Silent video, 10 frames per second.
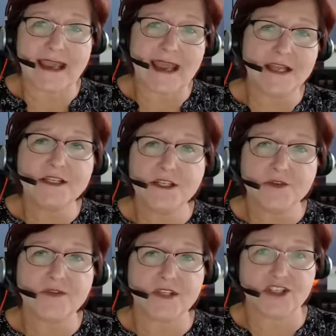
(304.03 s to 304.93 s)
I had to
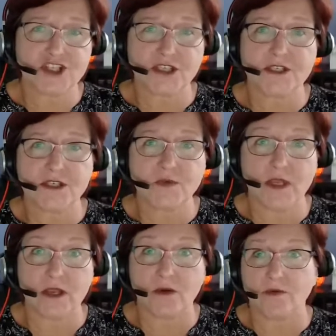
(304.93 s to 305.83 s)
use this just this
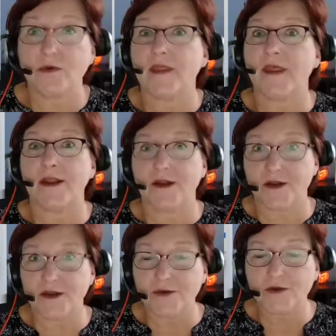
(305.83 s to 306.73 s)
week with a
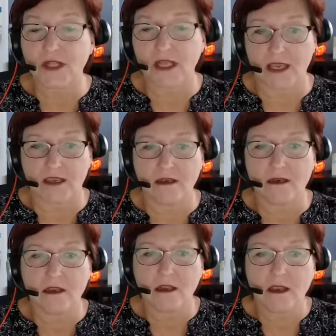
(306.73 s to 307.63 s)
new
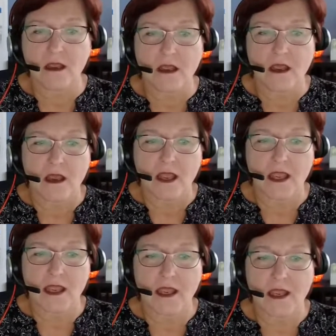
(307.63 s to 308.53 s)
client.
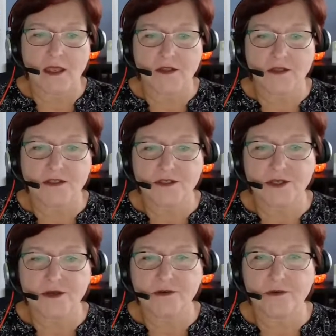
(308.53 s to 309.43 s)
And
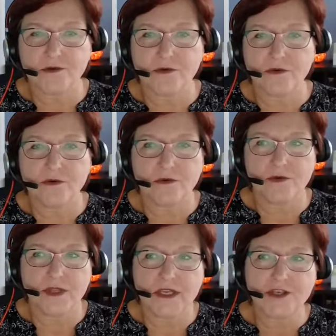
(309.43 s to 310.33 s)
so
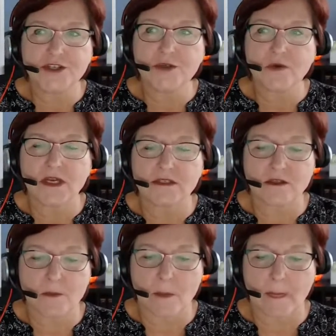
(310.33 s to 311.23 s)
the issue was
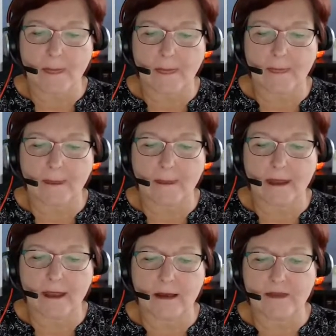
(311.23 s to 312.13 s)

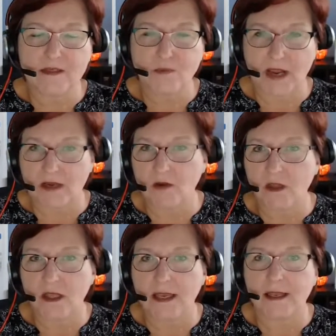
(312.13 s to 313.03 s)
this brand new
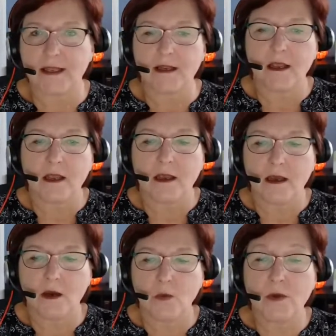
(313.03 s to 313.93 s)
client,
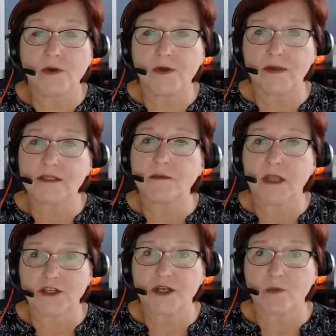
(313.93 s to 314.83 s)
we were doing some
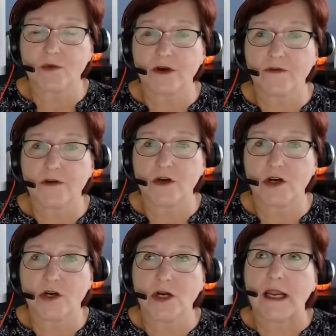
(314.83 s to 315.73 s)
catch up work for
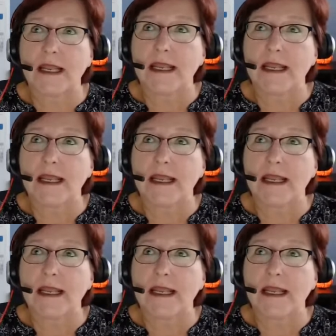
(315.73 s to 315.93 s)
her,